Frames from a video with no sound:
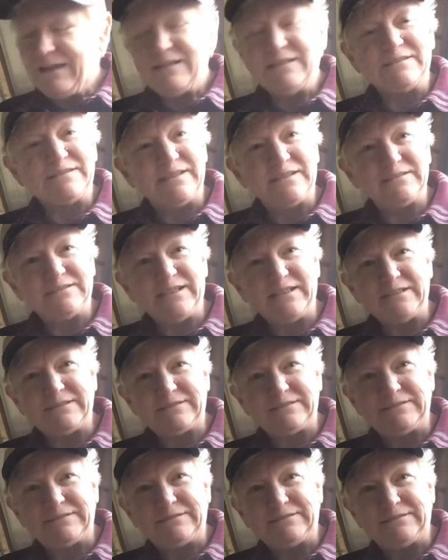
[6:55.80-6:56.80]
it sounds like
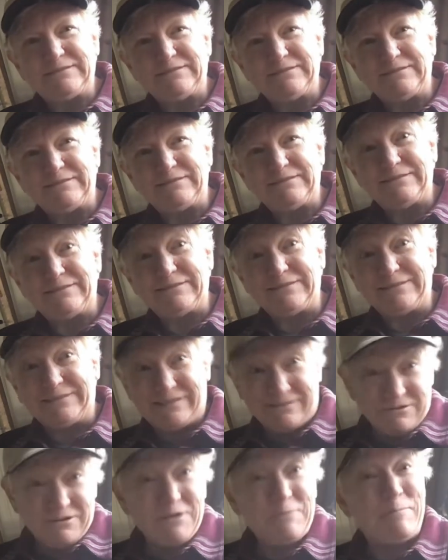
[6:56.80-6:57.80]

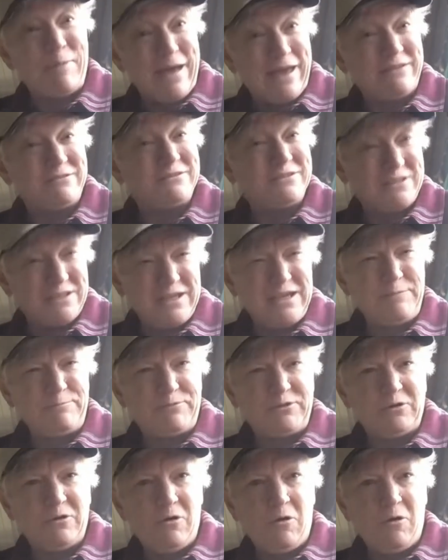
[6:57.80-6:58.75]
they're in a battle to keep their